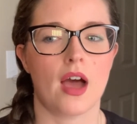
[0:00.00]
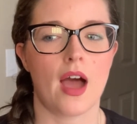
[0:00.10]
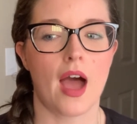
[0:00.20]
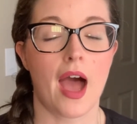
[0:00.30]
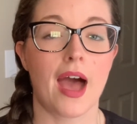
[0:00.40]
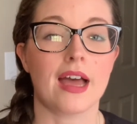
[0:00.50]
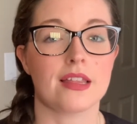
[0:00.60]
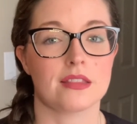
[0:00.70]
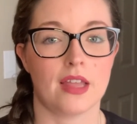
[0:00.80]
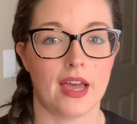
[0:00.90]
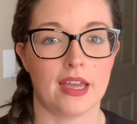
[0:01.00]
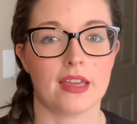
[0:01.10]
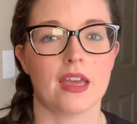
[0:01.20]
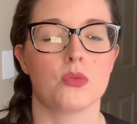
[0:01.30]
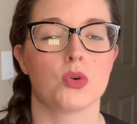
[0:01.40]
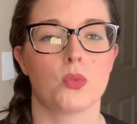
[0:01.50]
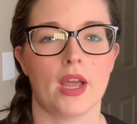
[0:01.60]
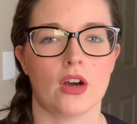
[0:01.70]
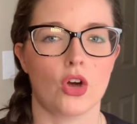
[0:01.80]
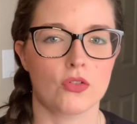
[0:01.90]
I like and will
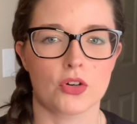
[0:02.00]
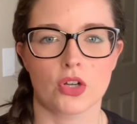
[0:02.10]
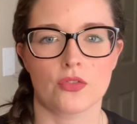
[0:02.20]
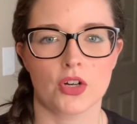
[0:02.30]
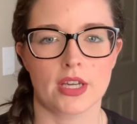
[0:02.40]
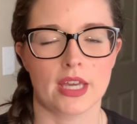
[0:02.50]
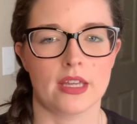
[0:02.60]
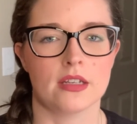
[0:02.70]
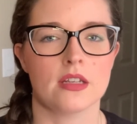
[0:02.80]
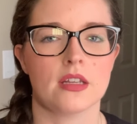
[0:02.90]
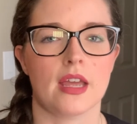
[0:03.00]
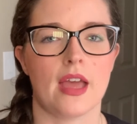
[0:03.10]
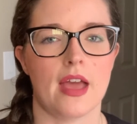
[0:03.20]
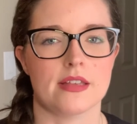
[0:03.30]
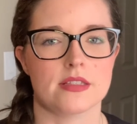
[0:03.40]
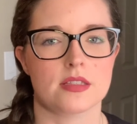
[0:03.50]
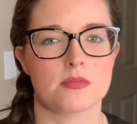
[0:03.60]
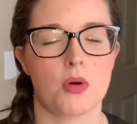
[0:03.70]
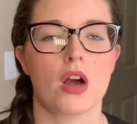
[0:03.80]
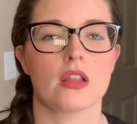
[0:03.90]
wear over and over again as
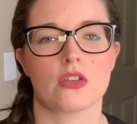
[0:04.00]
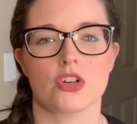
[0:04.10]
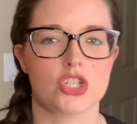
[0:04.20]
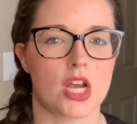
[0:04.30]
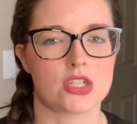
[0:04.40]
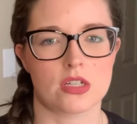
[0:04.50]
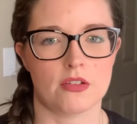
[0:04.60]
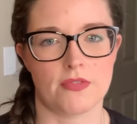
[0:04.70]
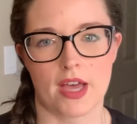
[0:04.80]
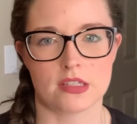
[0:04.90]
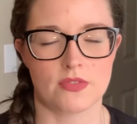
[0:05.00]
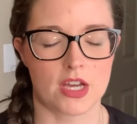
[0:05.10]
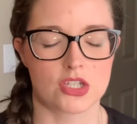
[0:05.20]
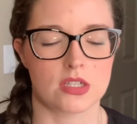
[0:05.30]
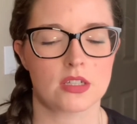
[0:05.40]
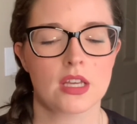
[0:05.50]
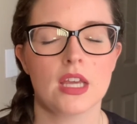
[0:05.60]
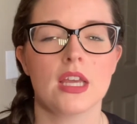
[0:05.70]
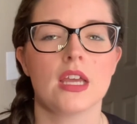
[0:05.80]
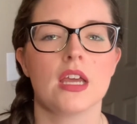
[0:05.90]
part of the rejection of fast fashion.
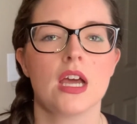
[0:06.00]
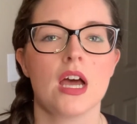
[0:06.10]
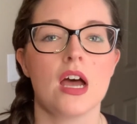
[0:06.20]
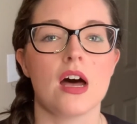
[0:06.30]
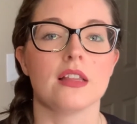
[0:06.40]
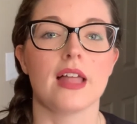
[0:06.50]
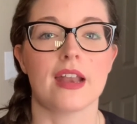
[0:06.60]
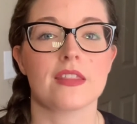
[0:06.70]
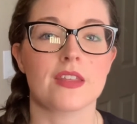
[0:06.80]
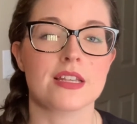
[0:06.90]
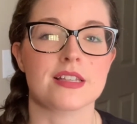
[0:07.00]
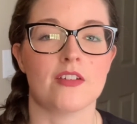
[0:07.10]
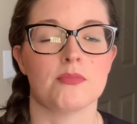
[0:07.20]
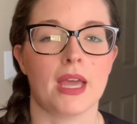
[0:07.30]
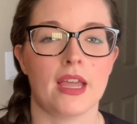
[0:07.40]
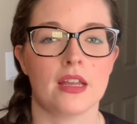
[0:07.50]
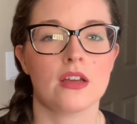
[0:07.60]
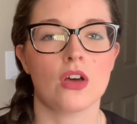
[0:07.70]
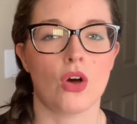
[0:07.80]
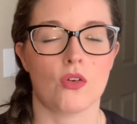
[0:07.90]
A lot of the things I've made
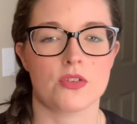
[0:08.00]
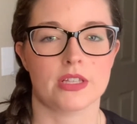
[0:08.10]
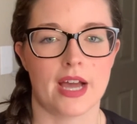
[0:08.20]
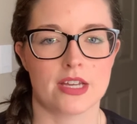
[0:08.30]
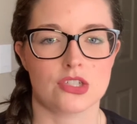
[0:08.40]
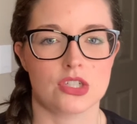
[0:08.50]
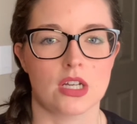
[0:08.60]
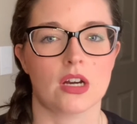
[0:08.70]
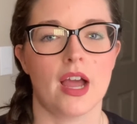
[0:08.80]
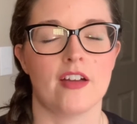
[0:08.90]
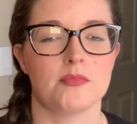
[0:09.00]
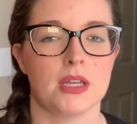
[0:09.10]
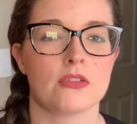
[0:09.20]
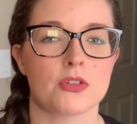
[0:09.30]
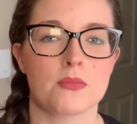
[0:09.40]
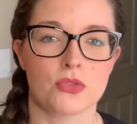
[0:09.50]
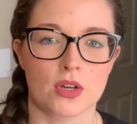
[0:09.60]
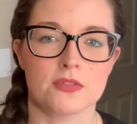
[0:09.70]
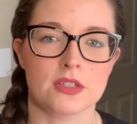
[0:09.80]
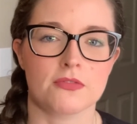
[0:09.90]
over the last year have been from
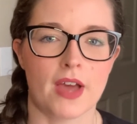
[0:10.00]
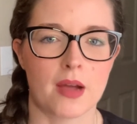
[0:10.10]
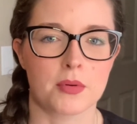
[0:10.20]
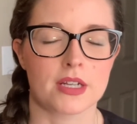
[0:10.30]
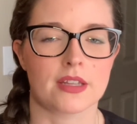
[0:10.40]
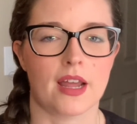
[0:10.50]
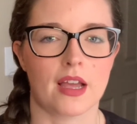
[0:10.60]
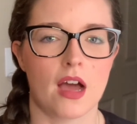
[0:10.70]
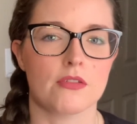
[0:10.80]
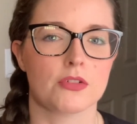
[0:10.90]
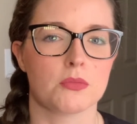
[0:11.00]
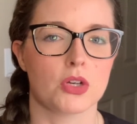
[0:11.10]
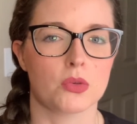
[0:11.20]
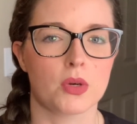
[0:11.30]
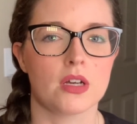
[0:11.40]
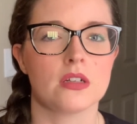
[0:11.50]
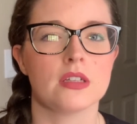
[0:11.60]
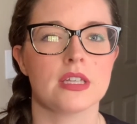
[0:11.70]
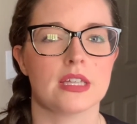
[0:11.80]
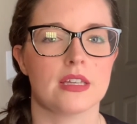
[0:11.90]
thrifted fabric that I got from Goodwill,
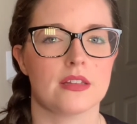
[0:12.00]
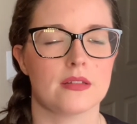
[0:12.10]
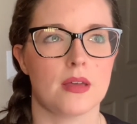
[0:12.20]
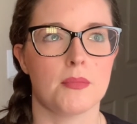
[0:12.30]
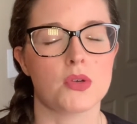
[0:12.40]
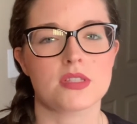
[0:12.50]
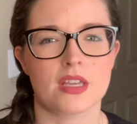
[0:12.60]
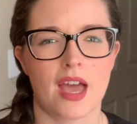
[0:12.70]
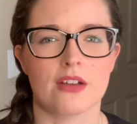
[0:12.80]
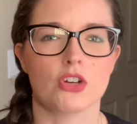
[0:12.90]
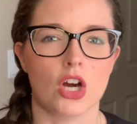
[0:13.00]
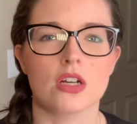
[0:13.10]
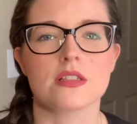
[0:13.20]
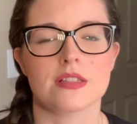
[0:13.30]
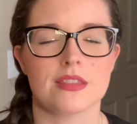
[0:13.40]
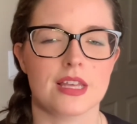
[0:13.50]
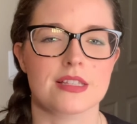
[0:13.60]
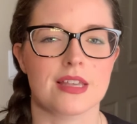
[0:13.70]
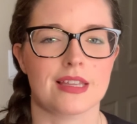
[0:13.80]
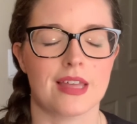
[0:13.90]
and mostly out of curtains and
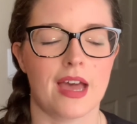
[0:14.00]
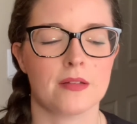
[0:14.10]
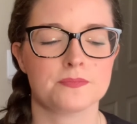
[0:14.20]
things like that.